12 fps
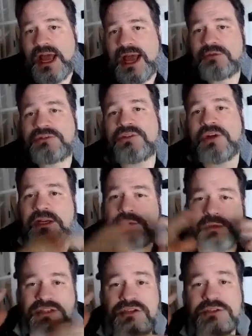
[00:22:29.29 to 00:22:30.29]
I was trying to
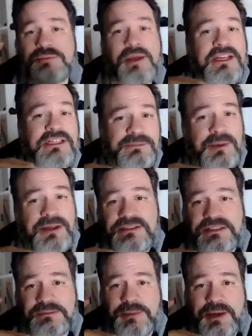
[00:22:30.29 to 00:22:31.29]
reduce my
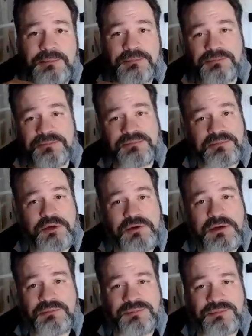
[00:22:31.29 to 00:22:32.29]
expenses by
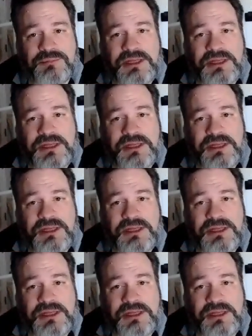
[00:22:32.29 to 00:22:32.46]
doing,